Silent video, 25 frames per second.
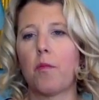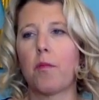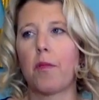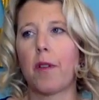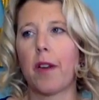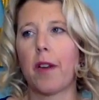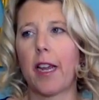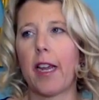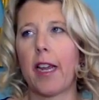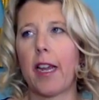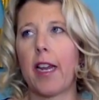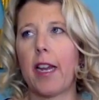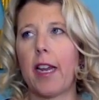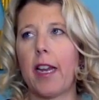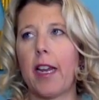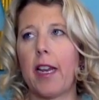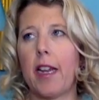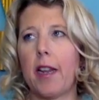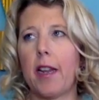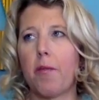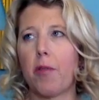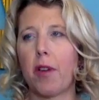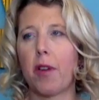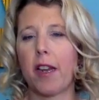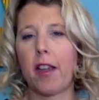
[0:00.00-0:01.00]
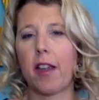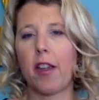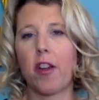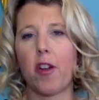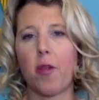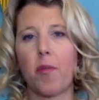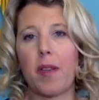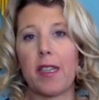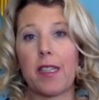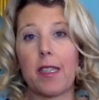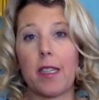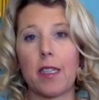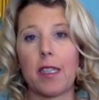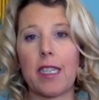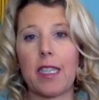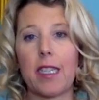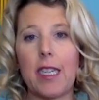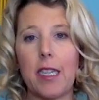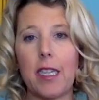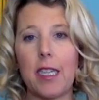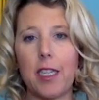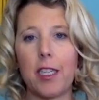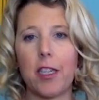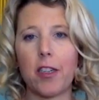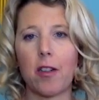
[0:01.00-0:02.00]
bringing your business
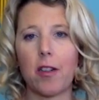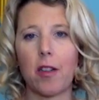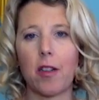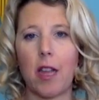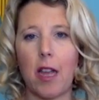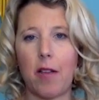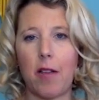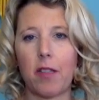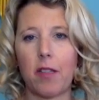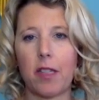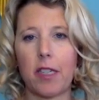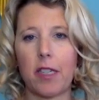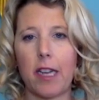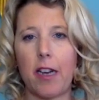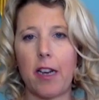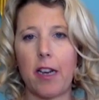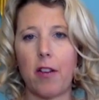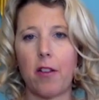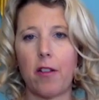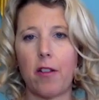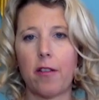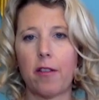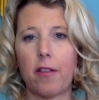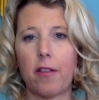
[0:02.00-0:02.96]
into your lifestyle.